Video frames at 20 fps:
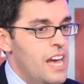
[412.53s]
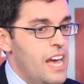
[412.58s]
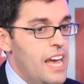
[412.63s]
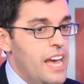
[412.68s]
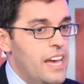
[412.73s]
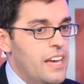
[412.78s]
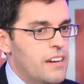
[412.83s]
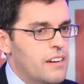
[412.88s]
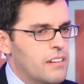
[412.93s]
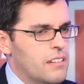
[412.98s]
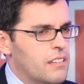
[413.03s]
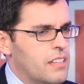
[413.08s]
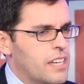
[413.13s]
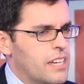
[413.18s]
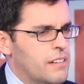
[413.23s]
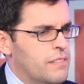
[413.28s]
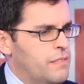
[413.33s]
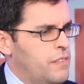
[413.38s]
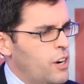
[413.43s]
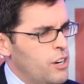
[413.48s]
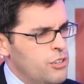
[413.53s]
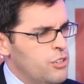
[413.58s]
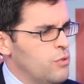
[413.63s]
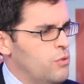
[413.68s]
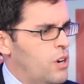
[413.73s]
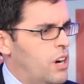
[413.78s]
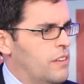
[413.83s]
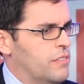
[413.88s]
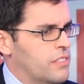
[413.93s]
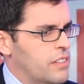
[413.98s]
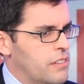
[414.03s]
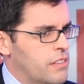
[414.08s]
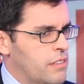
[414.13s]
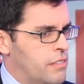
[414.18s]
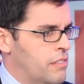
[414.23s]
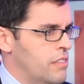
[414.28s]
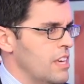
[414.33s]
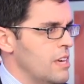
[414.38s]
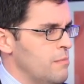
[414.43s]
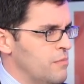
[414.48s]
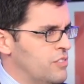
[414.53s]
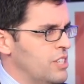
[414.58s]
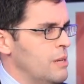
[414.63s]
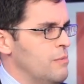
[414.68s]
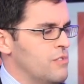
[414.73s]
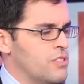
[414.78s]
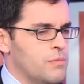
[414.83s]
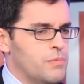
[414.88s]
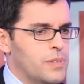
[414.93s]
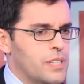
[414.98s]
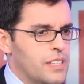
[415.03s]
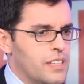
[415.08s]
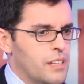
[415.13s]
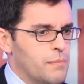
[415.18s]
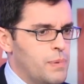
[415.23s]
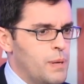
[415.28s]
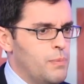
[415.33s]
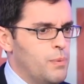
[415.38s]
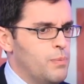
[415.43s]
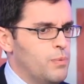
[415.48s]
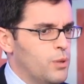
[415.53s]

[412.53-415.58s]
And like far too often, the theme seems to be that people